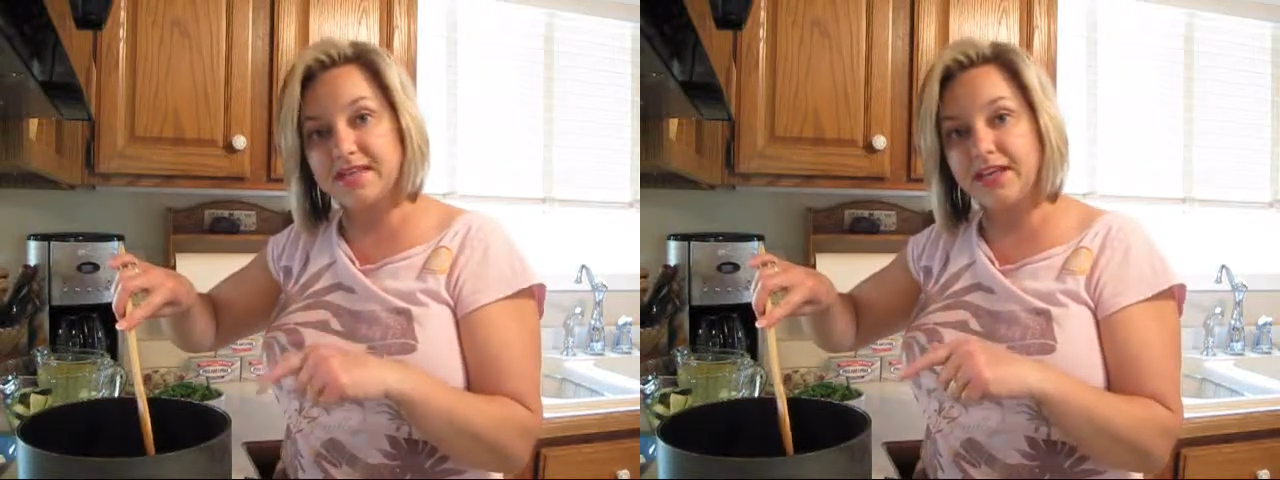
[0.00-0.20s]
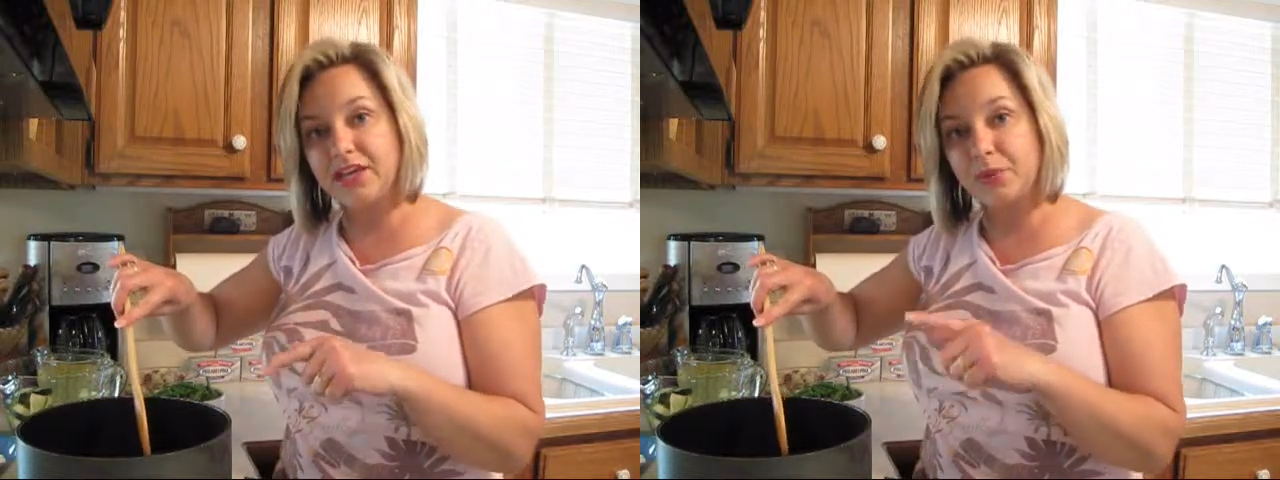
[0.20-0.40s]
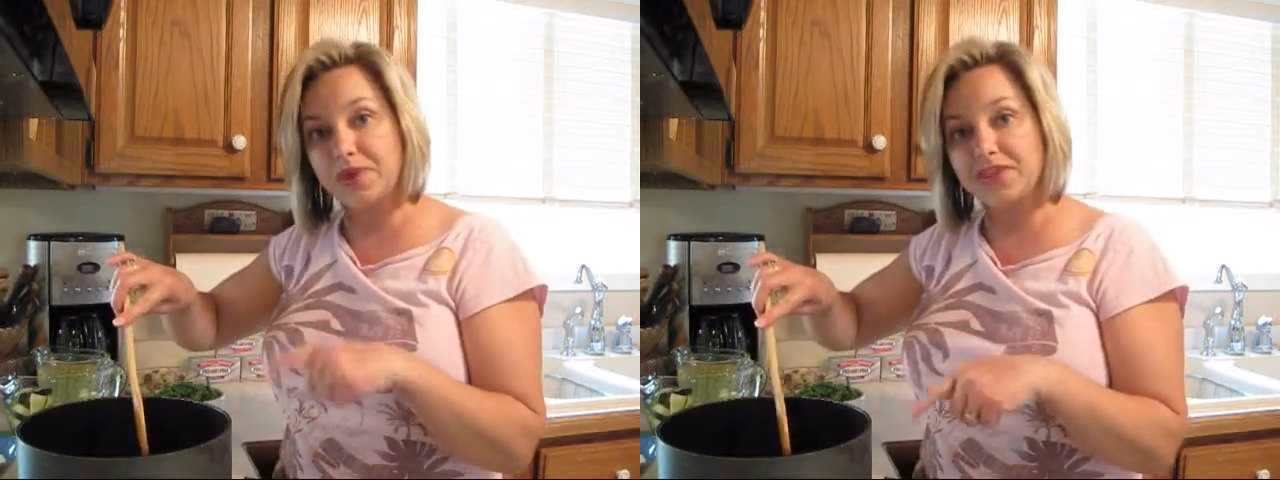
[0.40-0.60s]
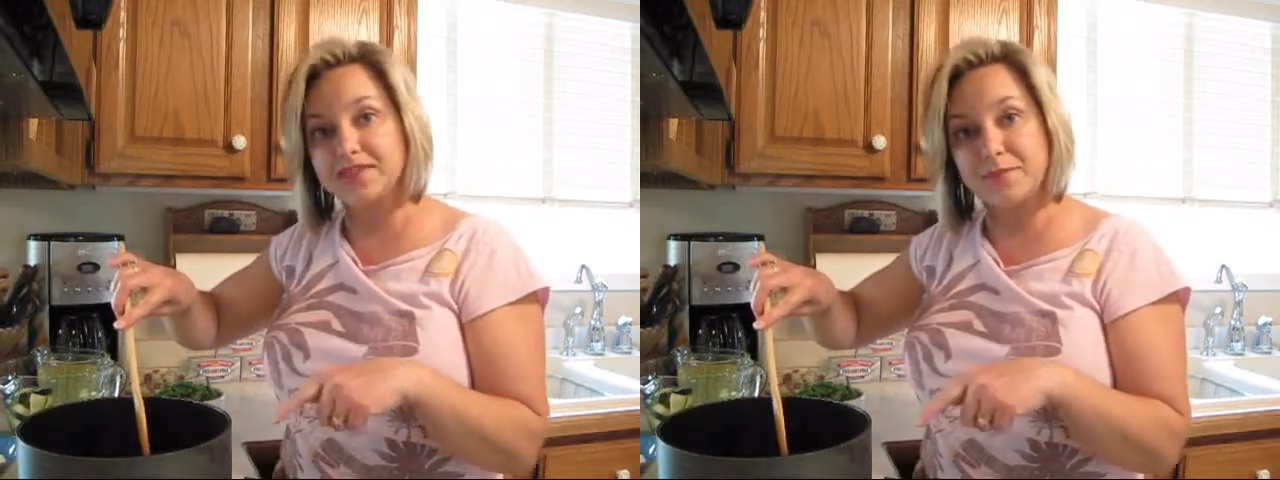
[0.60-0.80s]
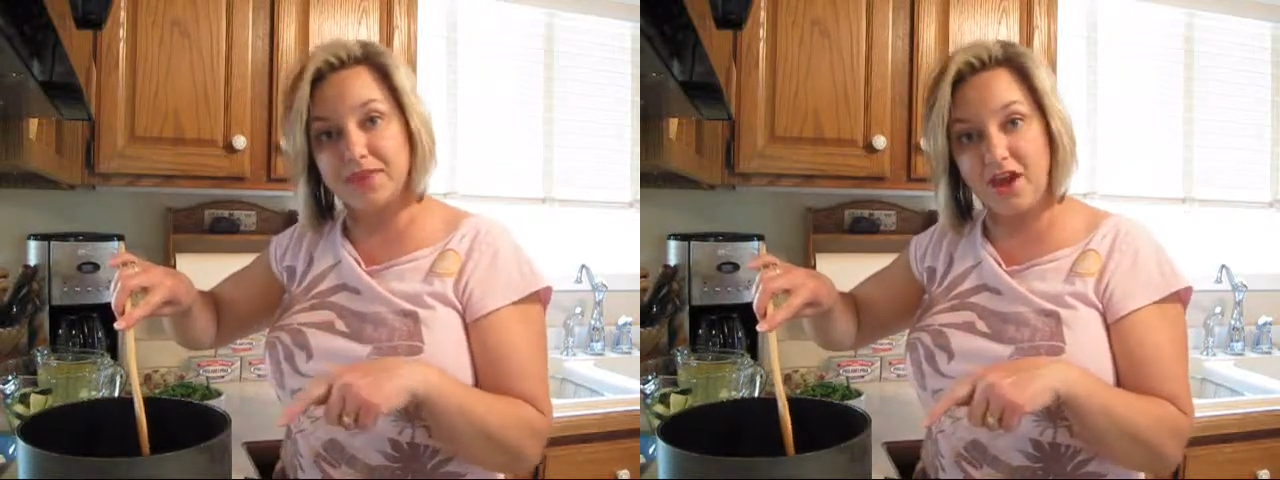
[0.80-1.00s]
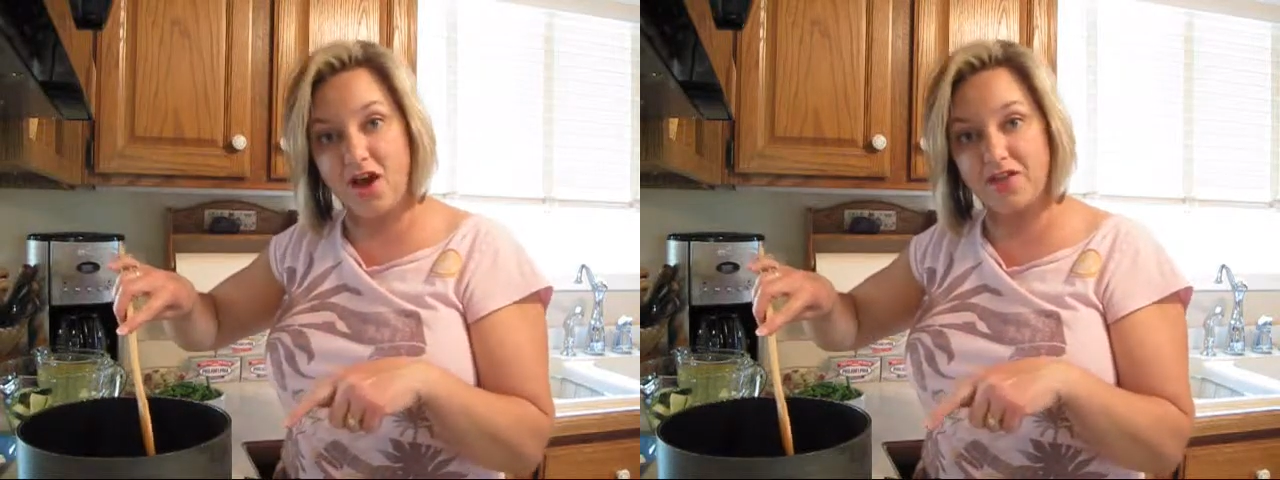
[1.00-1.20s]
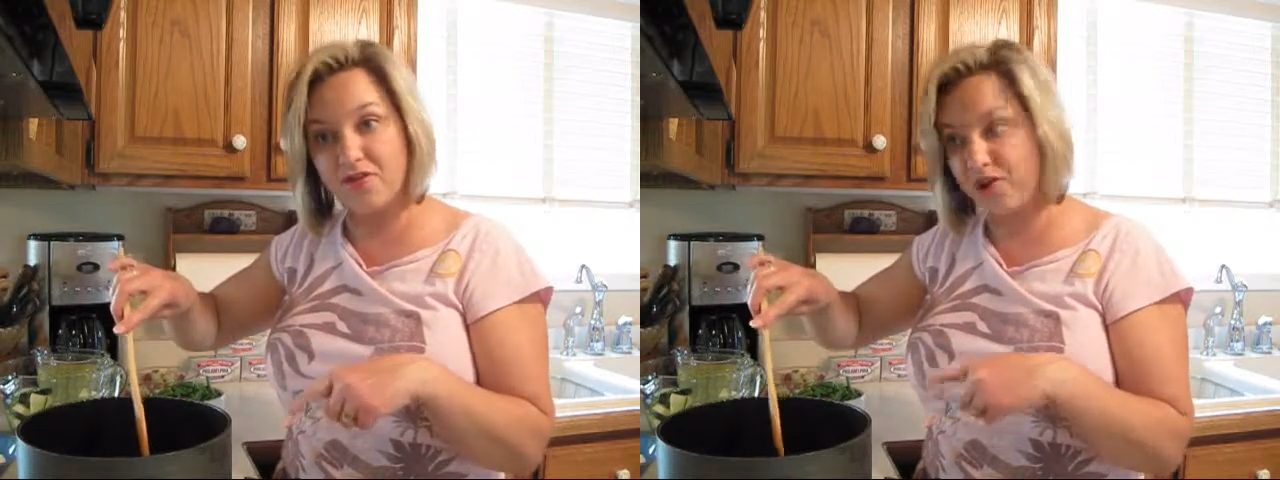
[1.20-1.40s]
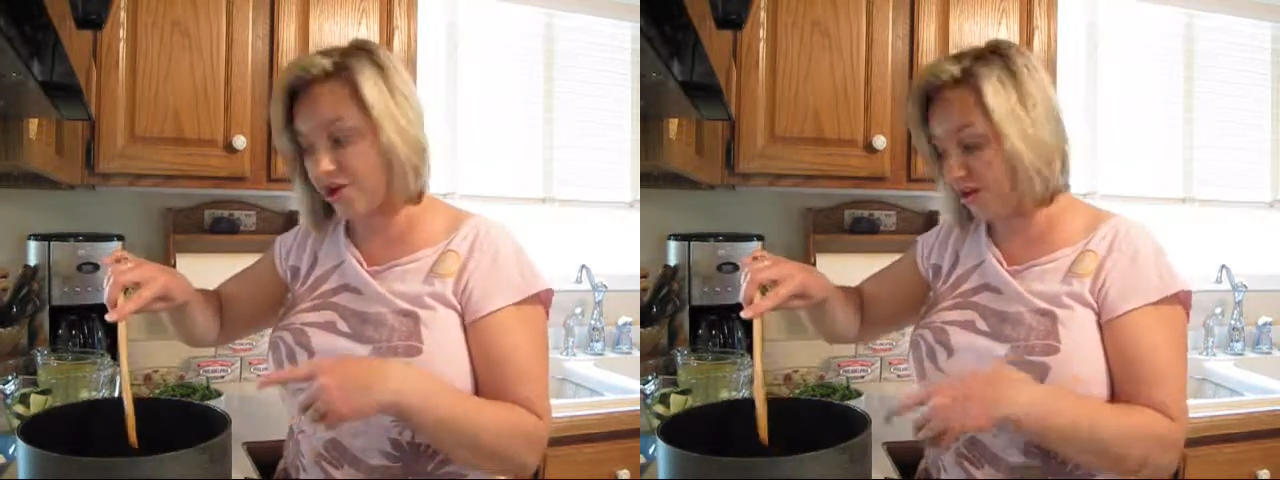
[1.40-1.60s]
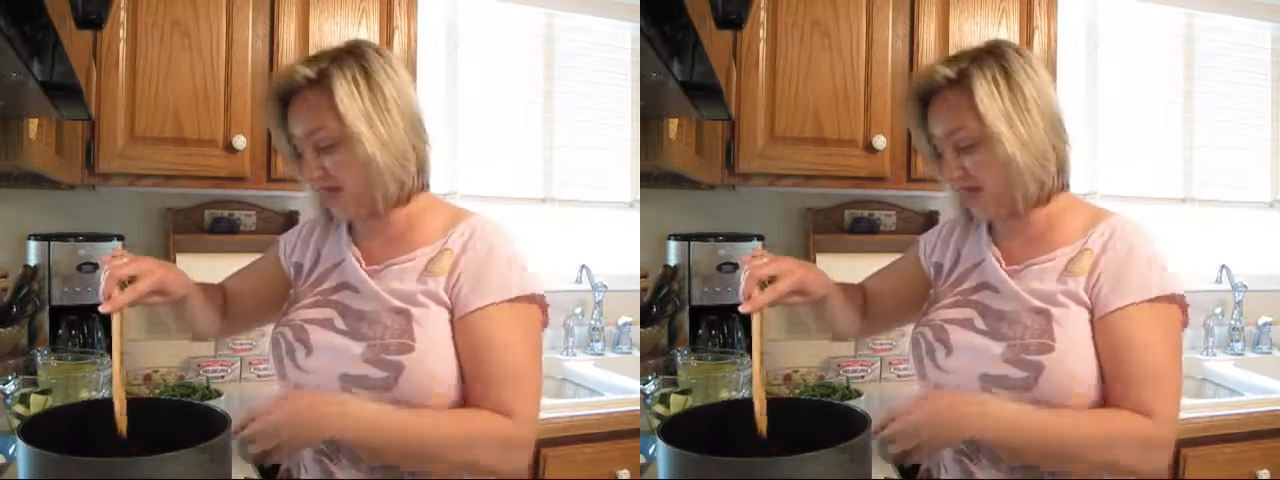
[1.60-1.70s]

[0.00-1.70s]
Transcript: in here with some of the olive oil,